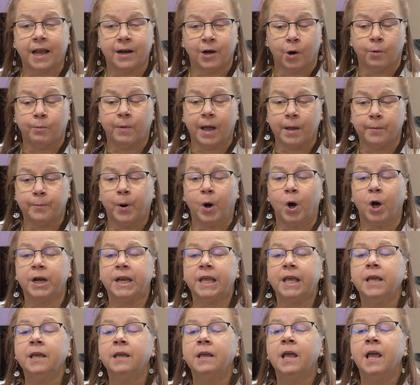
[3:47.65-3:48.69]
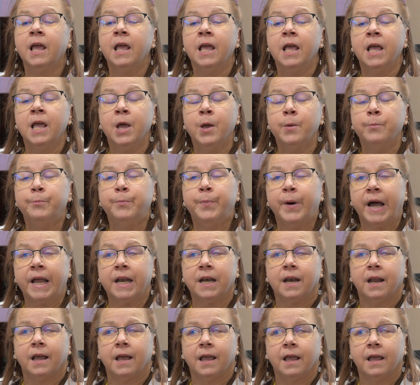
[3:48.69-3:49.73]
I know my body,
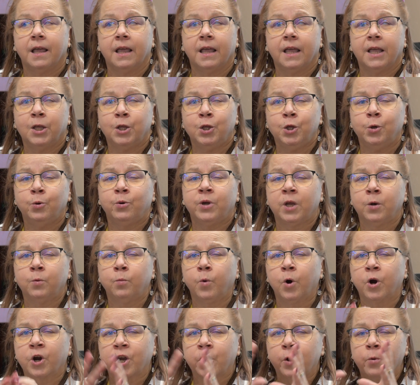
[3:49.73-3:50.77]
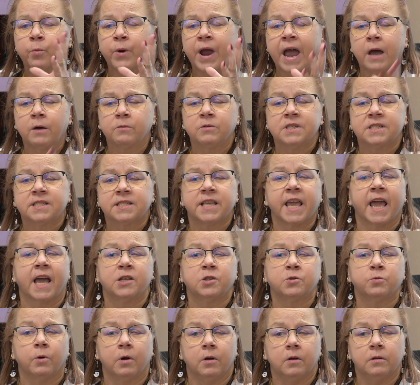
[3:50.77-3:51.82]
but you can work around a
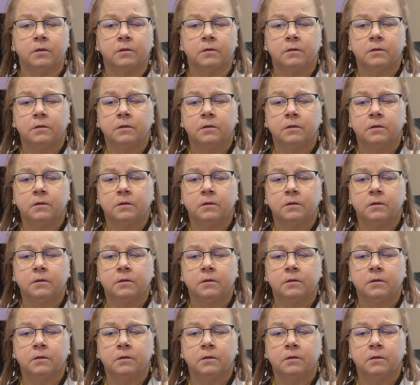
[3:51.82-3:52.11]
schedule.